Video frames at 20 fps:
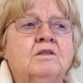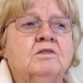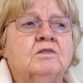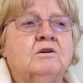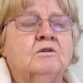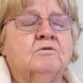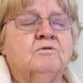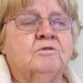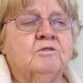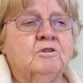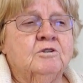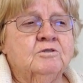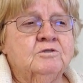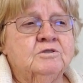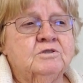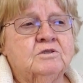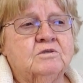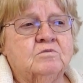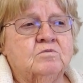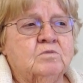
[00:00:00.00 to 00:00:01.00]
The
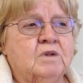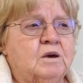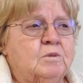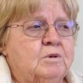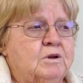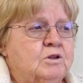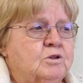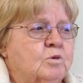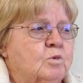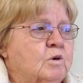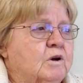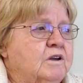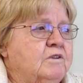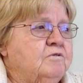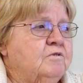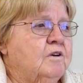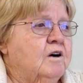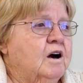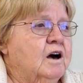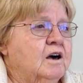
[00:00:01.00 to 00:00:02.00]
first maybe
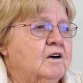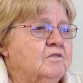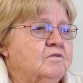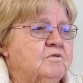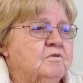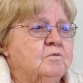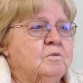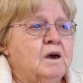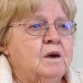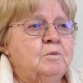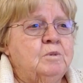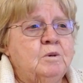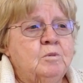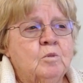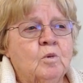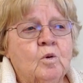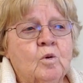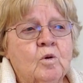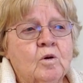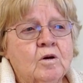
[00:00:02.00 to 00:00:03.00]
25, maybe
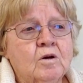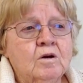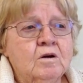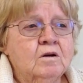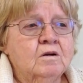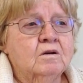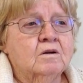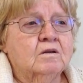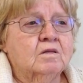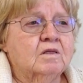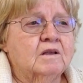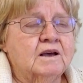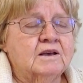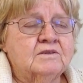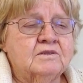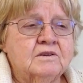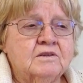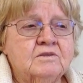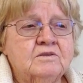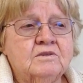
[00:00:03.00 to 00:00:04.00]
more
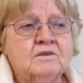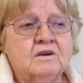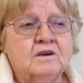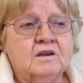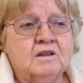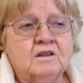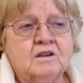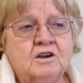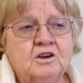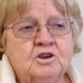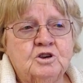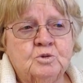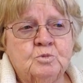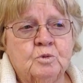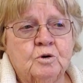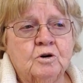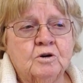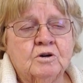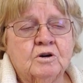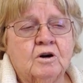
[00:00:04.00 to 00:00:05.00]
lessons in each
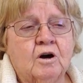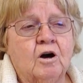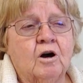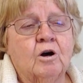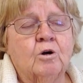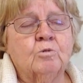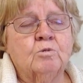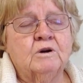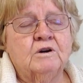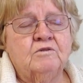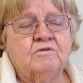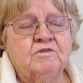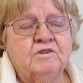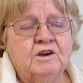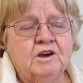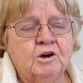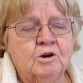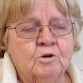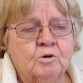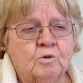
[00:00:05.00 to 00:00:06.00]
book are
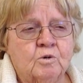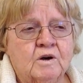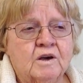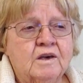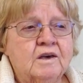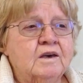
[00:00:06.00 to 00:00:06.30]
review.